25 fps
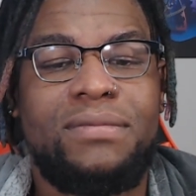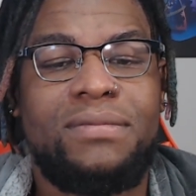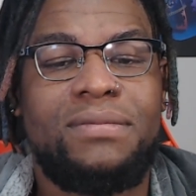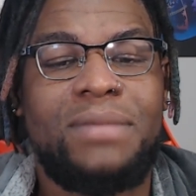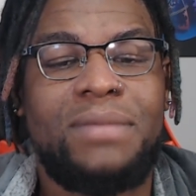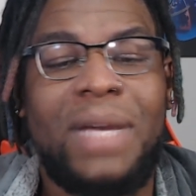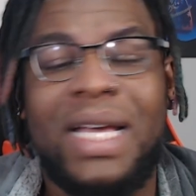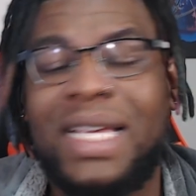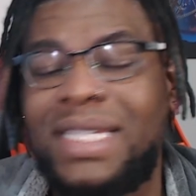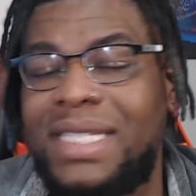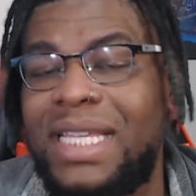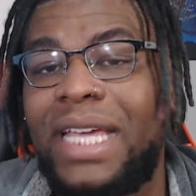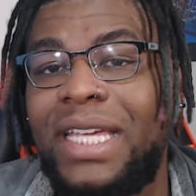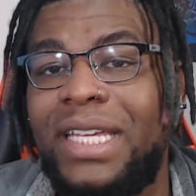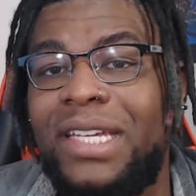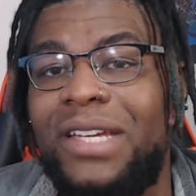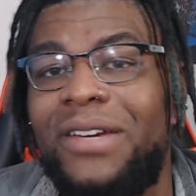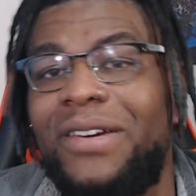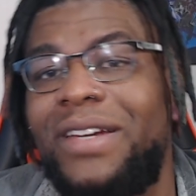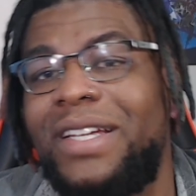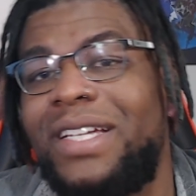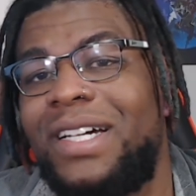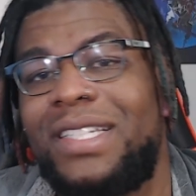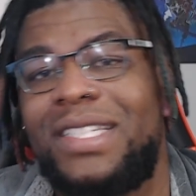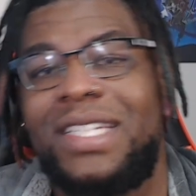my
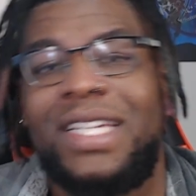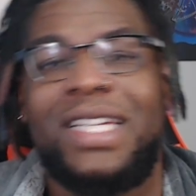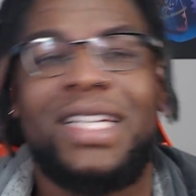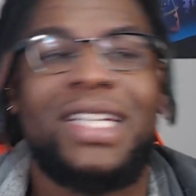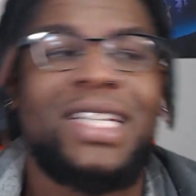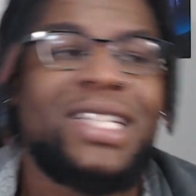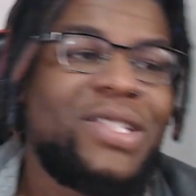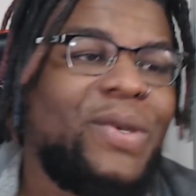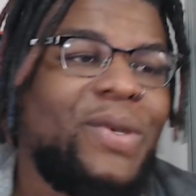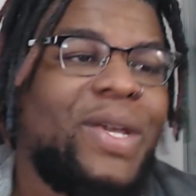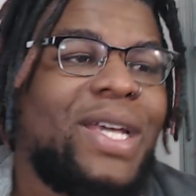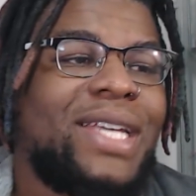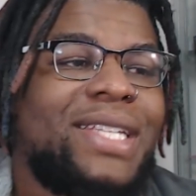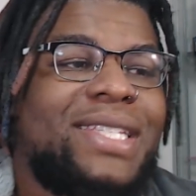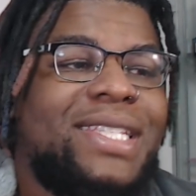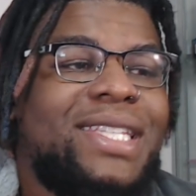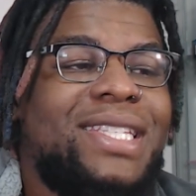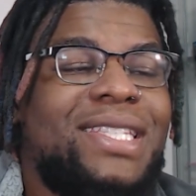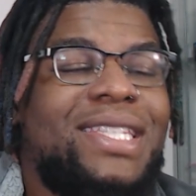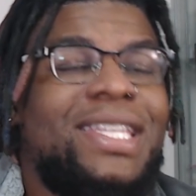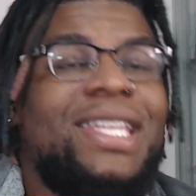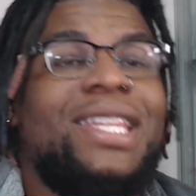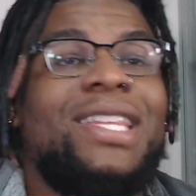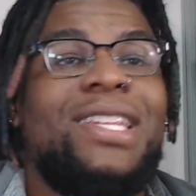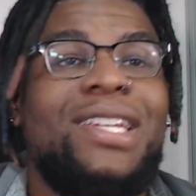secondary content, because you guys can
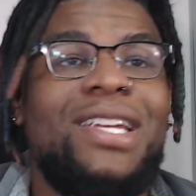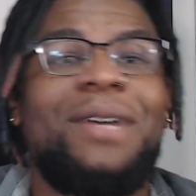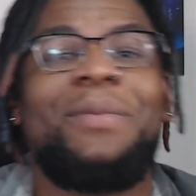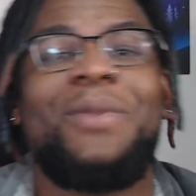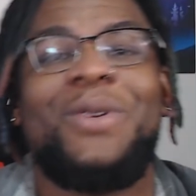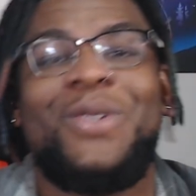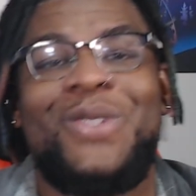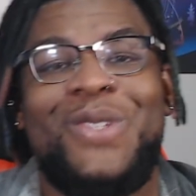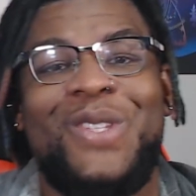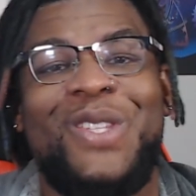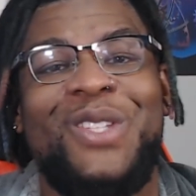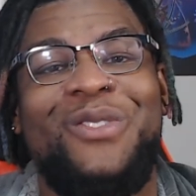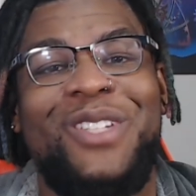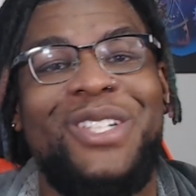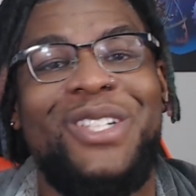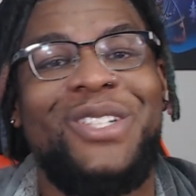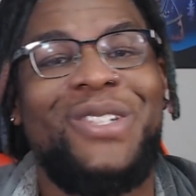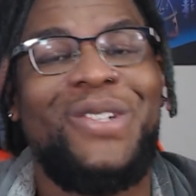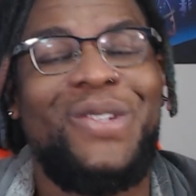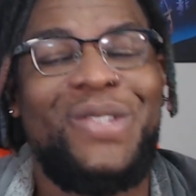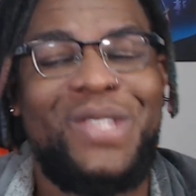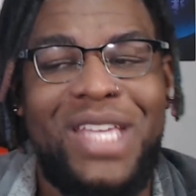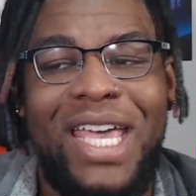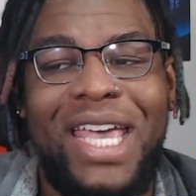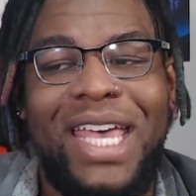see the numbers on the
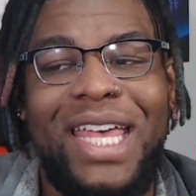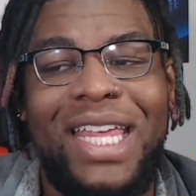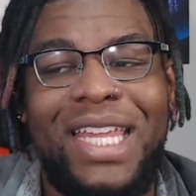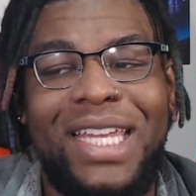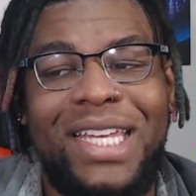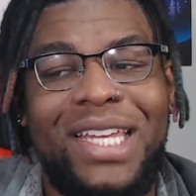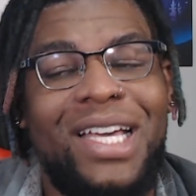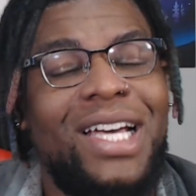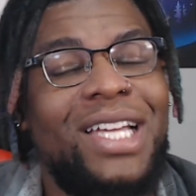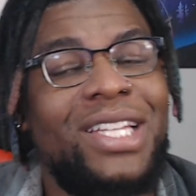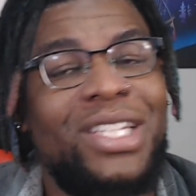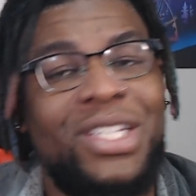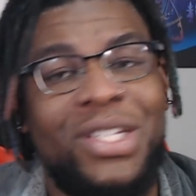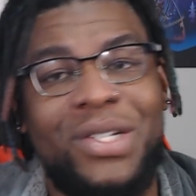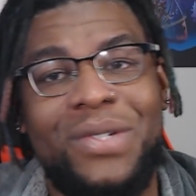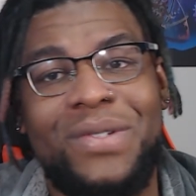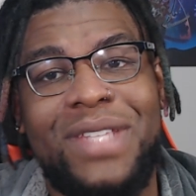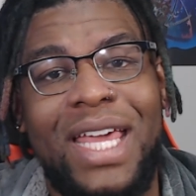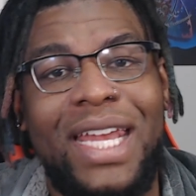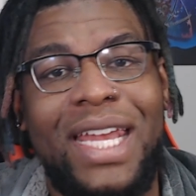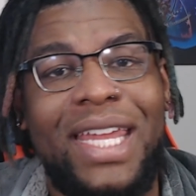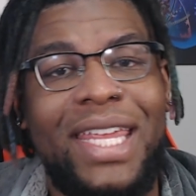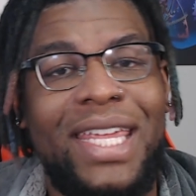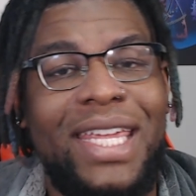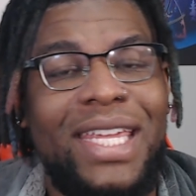views, and a dude's
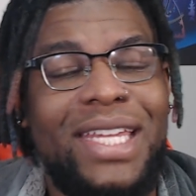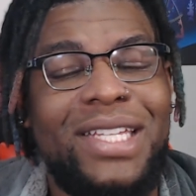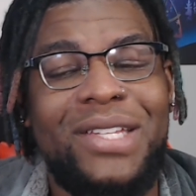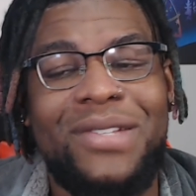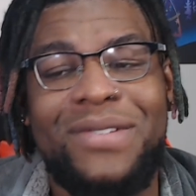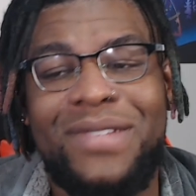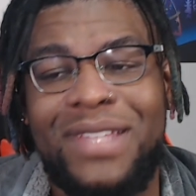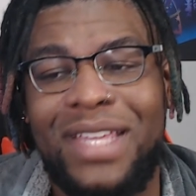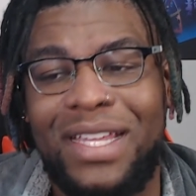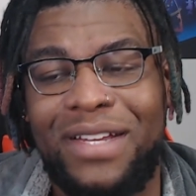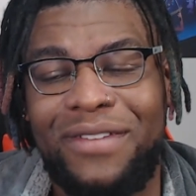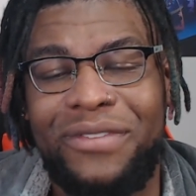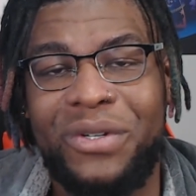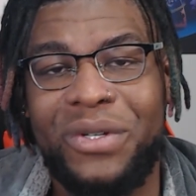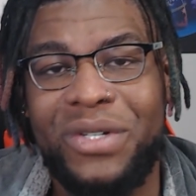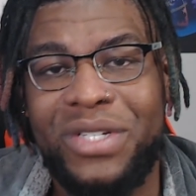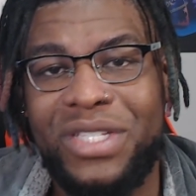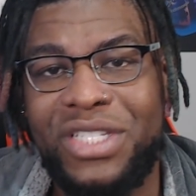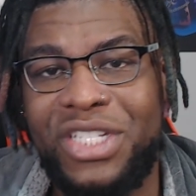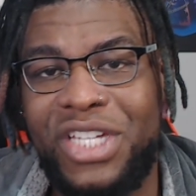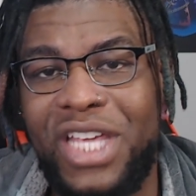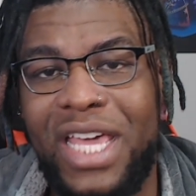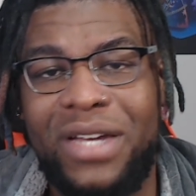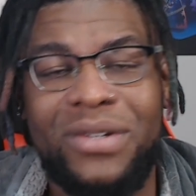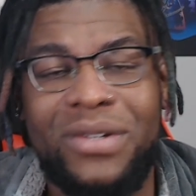gotta eat, dude's gotta flourish the
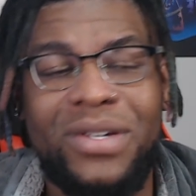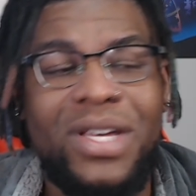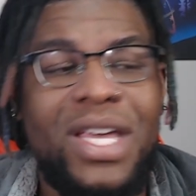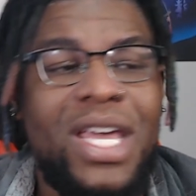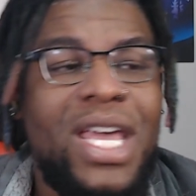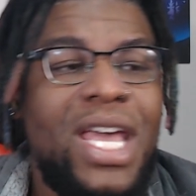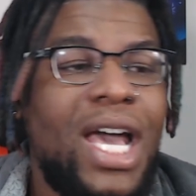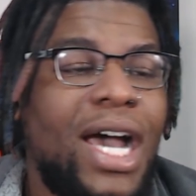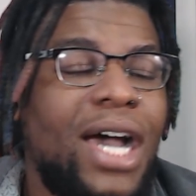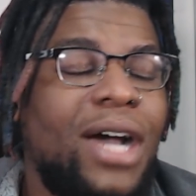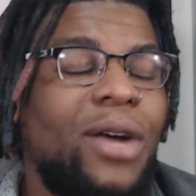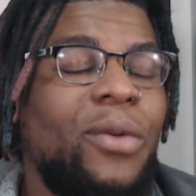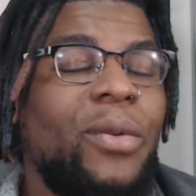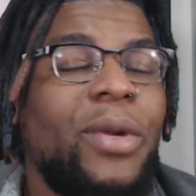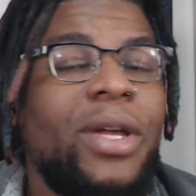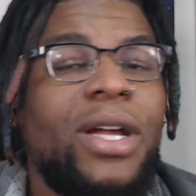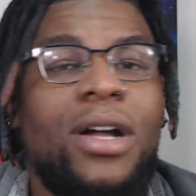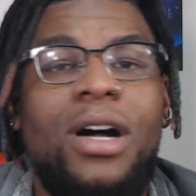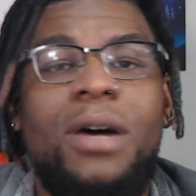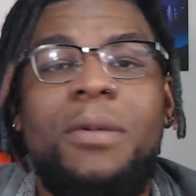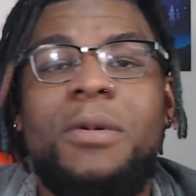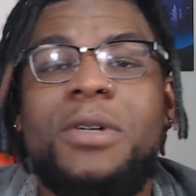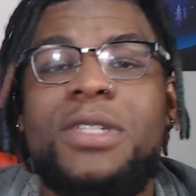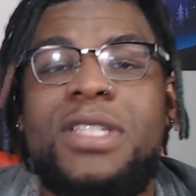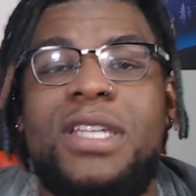channel. We are
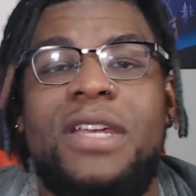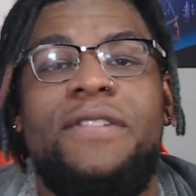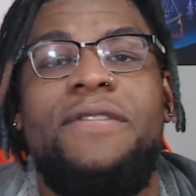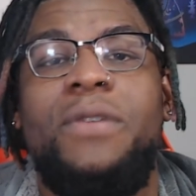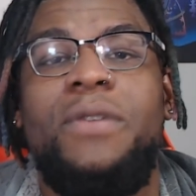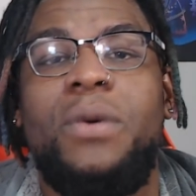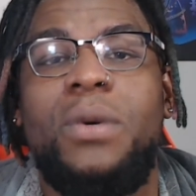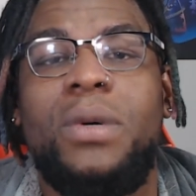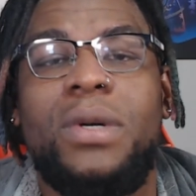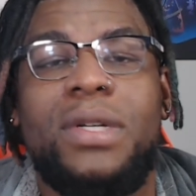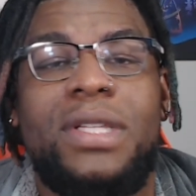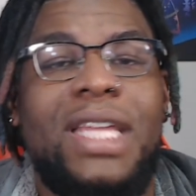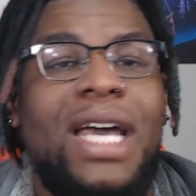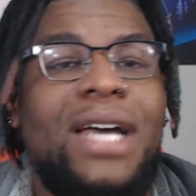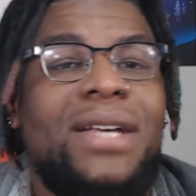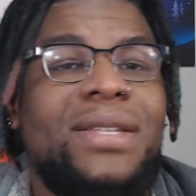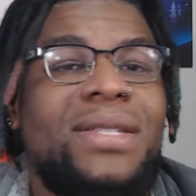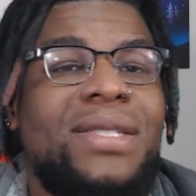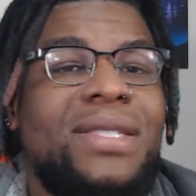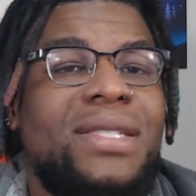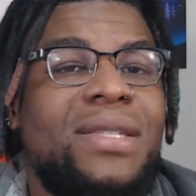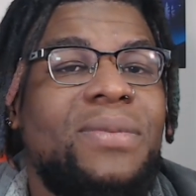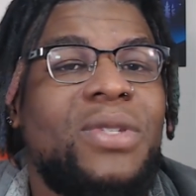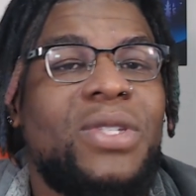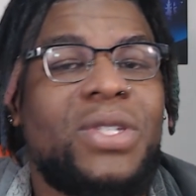almost at
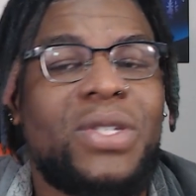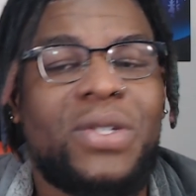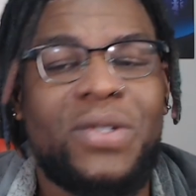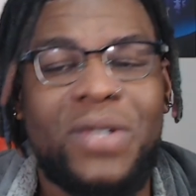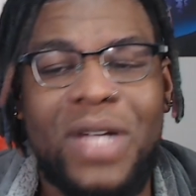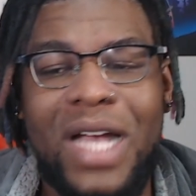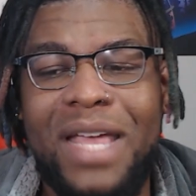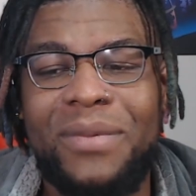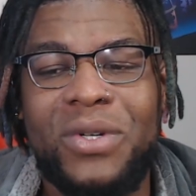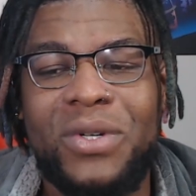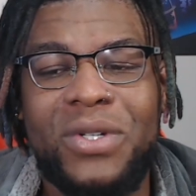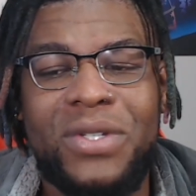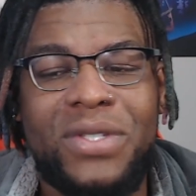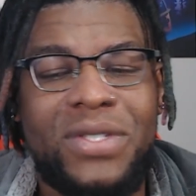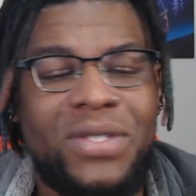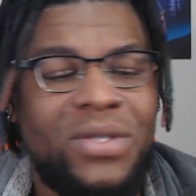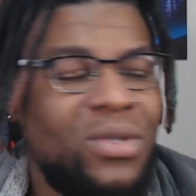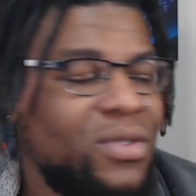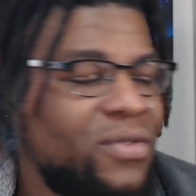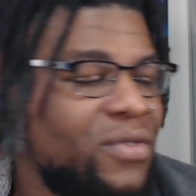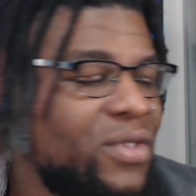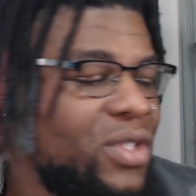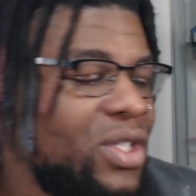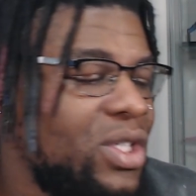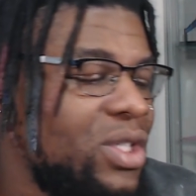4,000 subscribers, so
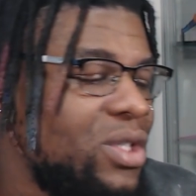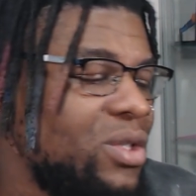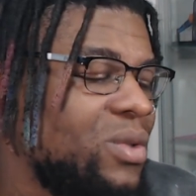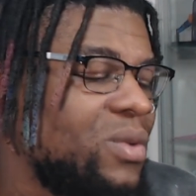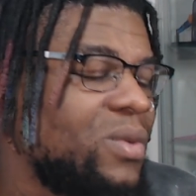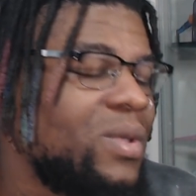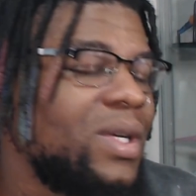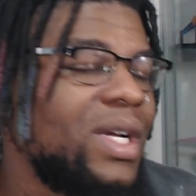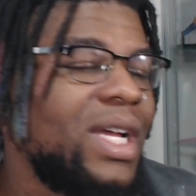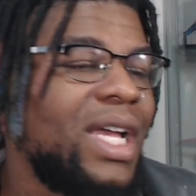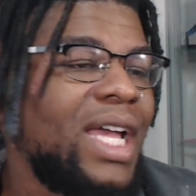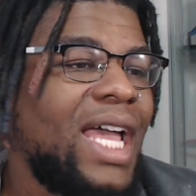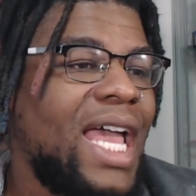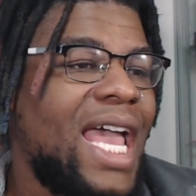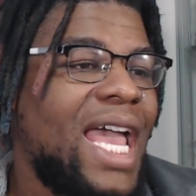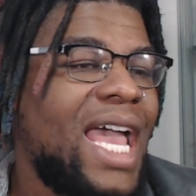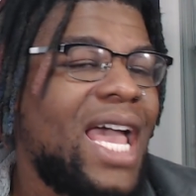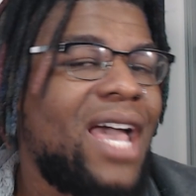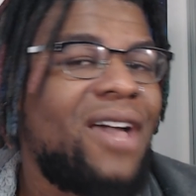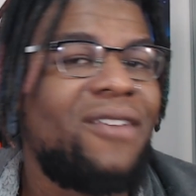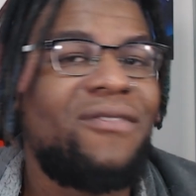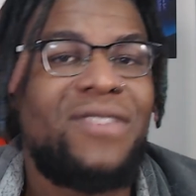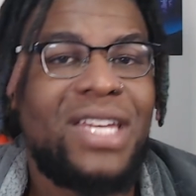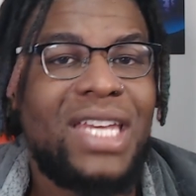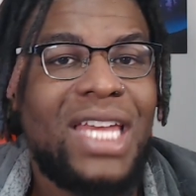if you
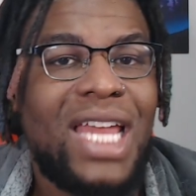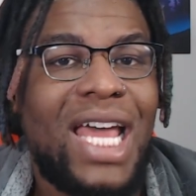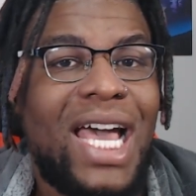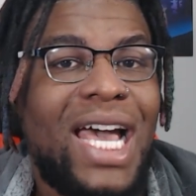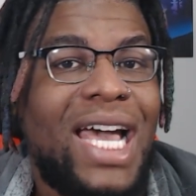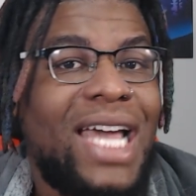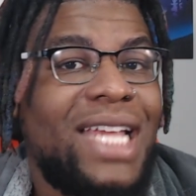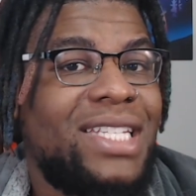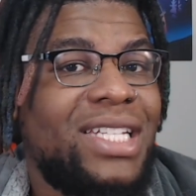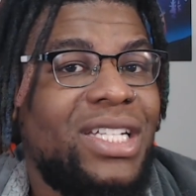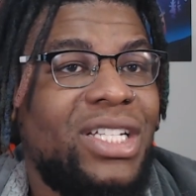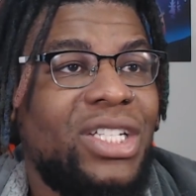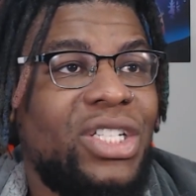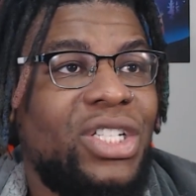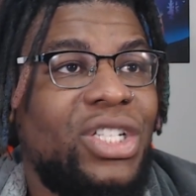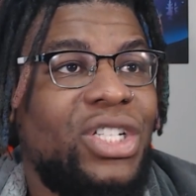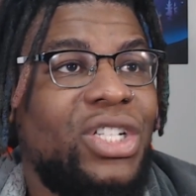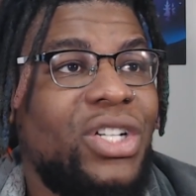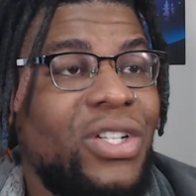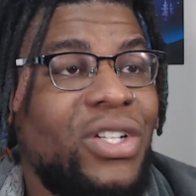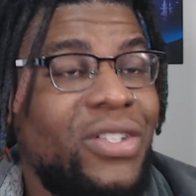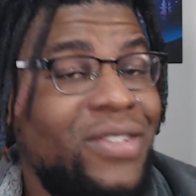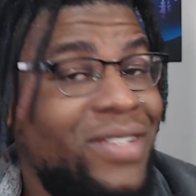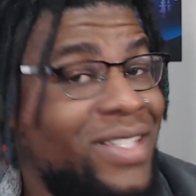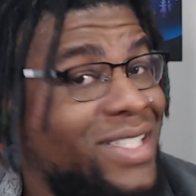have not
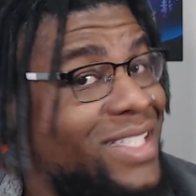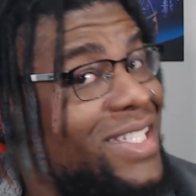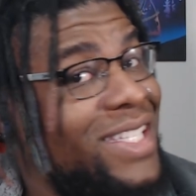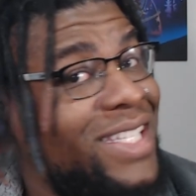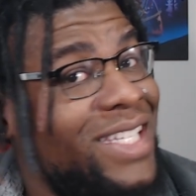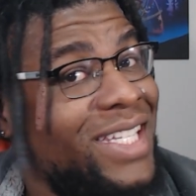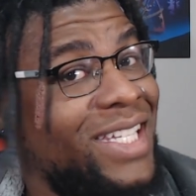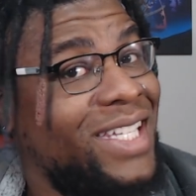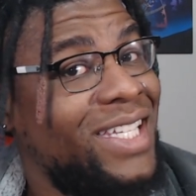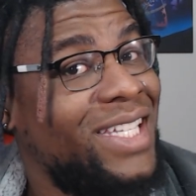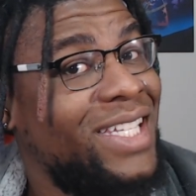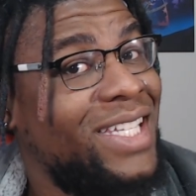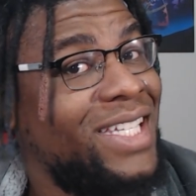currently